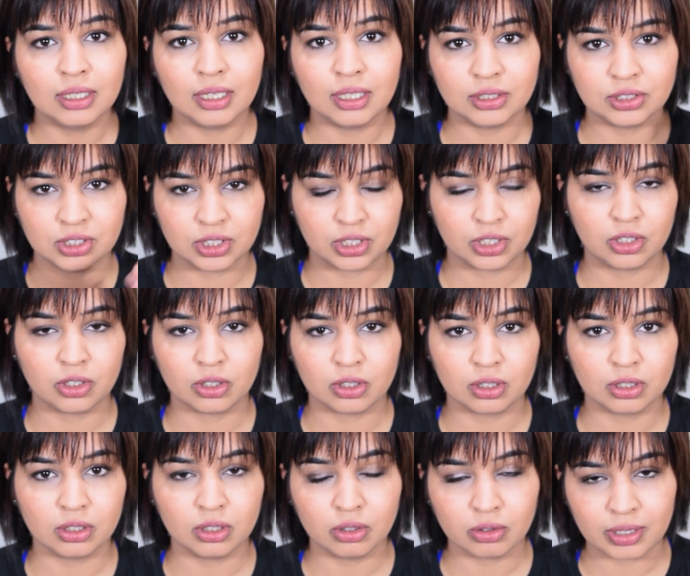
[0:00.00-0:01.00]
a
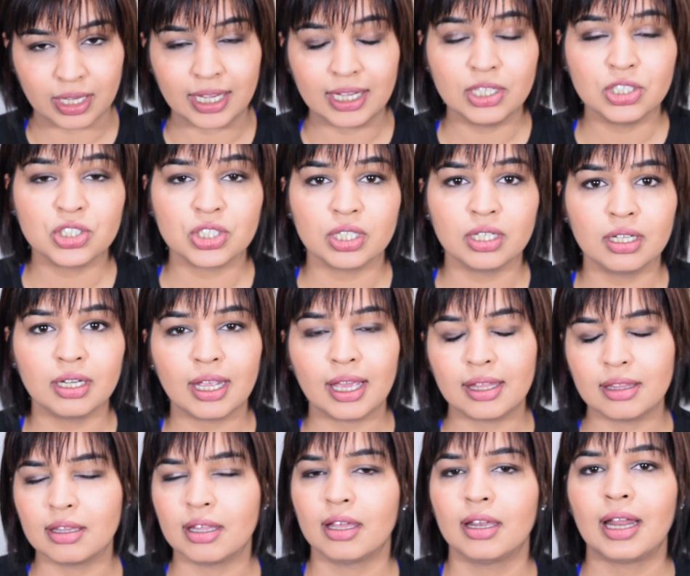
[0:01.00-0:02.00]
secure location,
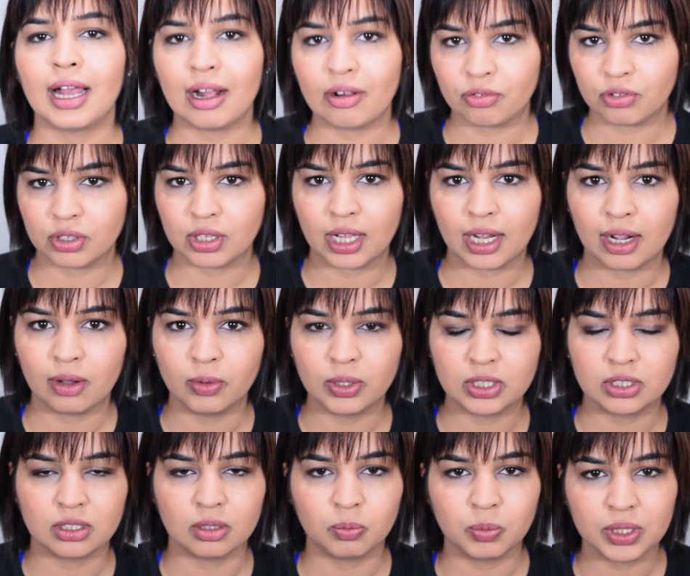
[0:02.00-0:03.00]
and then after that I went
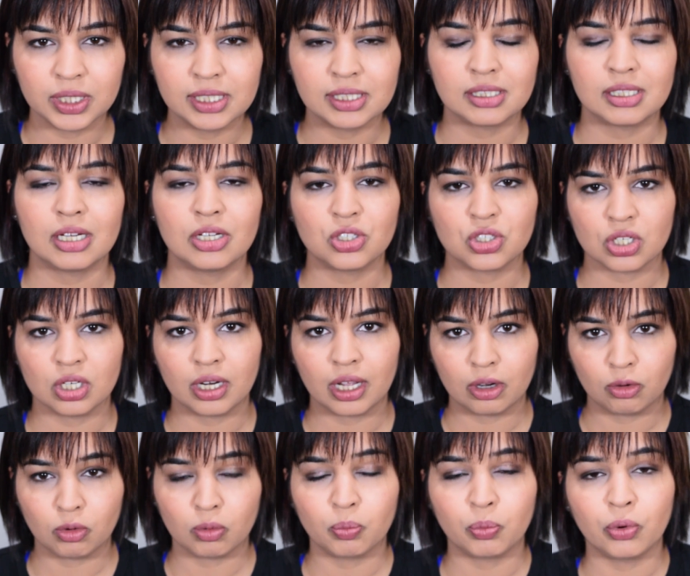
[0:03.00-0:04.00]
to the police station
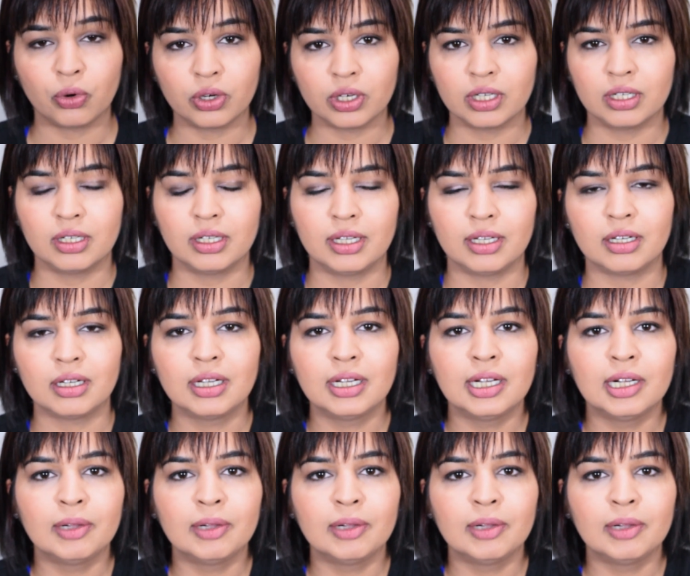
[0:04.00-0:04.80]
and reported it.